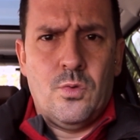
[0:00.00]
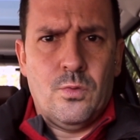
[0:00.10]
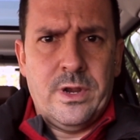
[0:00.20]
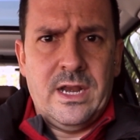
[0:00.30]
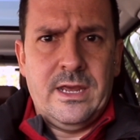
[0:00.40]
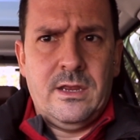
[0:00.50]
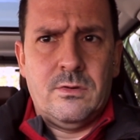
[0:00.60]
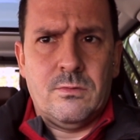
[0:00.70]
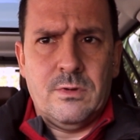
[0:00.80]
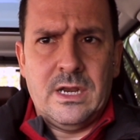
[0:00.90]
really,
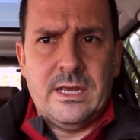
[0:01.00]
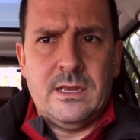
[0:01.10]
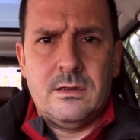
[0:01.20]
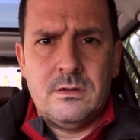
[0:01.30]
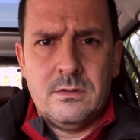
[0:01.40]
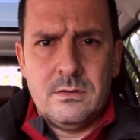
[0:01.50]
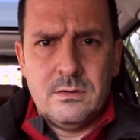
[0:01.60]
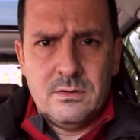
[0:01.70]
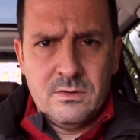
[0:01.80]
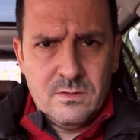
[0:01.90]
really
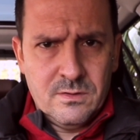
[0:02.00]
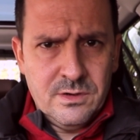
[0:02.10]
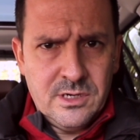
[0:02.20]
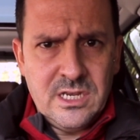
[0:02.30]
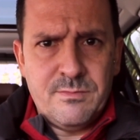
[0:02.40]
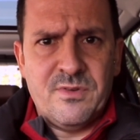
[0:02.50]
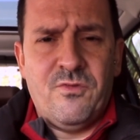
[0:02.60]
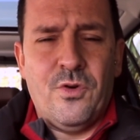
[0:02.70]
deep and